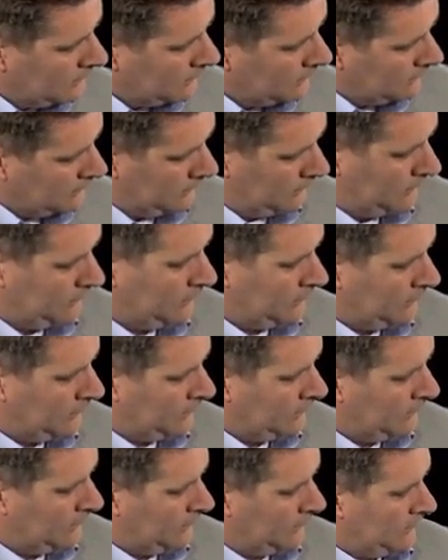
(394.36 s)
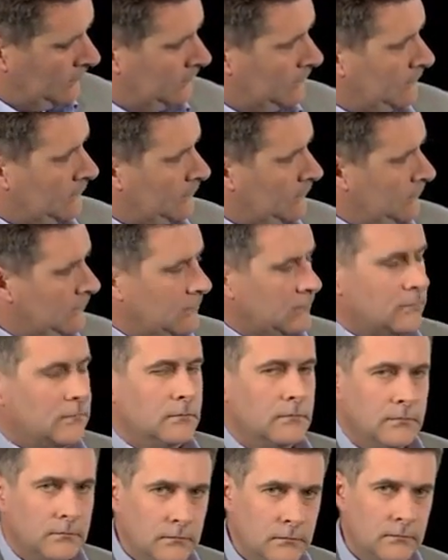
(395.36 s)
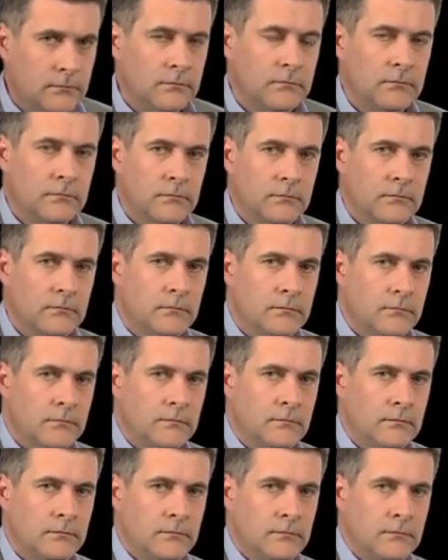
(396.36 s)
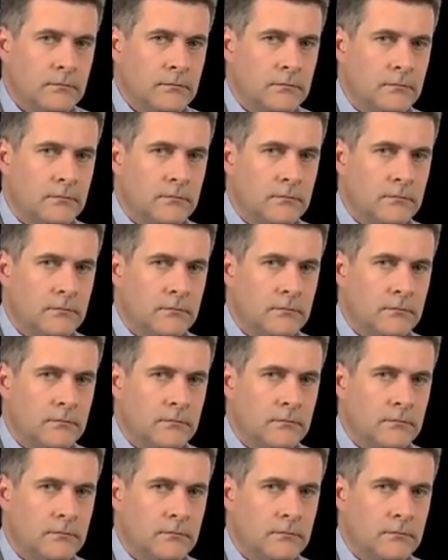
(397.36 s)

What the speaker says: (silent)